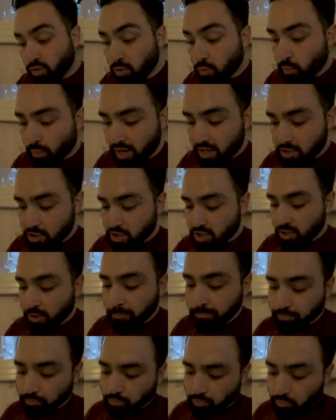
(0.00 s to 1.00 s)

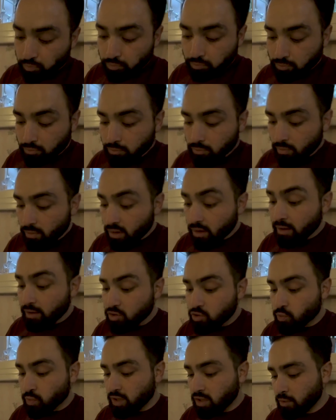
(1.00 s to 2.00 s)
ratio.
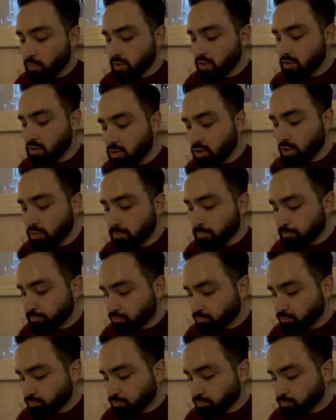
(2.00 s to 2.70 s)
It's really, really good.